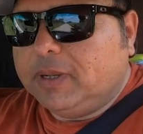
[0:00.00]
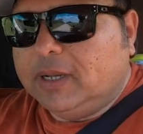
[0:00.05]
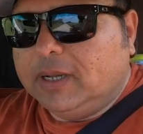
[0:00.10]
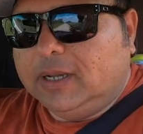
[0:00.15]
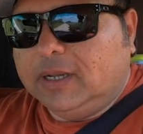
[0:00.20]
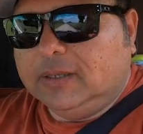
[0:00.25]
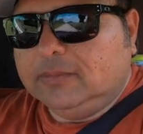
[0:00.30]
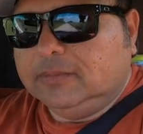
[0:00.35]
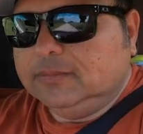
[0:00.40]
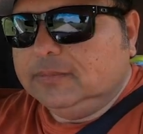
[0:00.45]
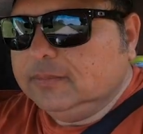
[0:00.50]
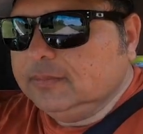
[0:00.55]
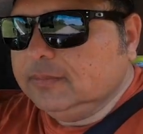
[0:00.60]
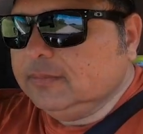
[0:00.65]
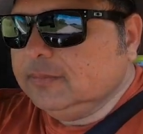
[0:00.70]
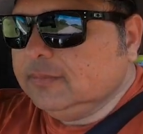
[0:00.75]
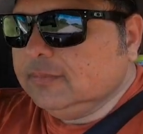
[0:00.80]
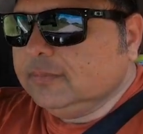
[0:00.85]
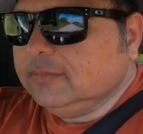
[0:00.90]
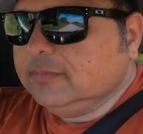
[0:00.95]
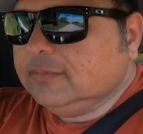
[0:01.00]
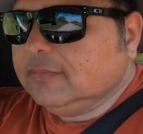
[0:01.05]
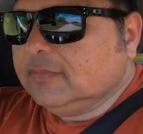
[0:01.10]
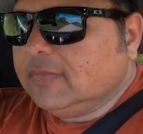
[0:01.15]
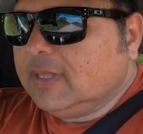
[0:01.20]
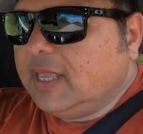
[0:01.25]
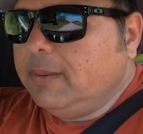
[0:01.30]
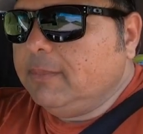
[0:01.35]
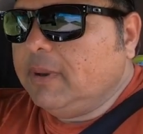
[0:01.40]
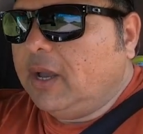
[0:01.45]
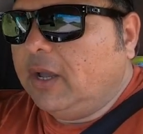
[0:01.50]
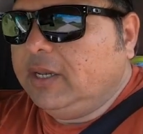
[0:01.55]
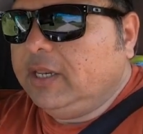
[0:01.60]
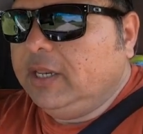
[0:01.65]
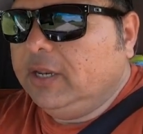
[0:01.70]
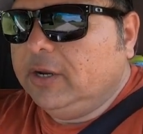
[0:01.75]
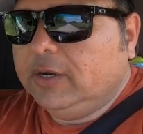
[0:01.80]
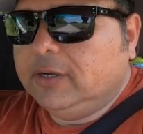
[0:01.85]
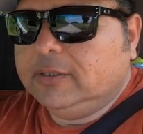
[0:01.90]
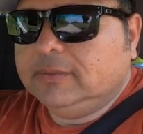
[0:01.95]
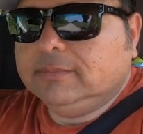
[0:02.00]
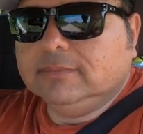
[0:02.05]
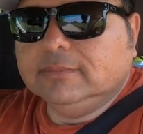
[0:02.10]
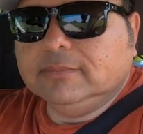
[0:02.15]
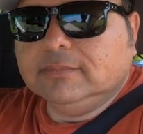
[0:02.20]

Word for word: Uh, came out here,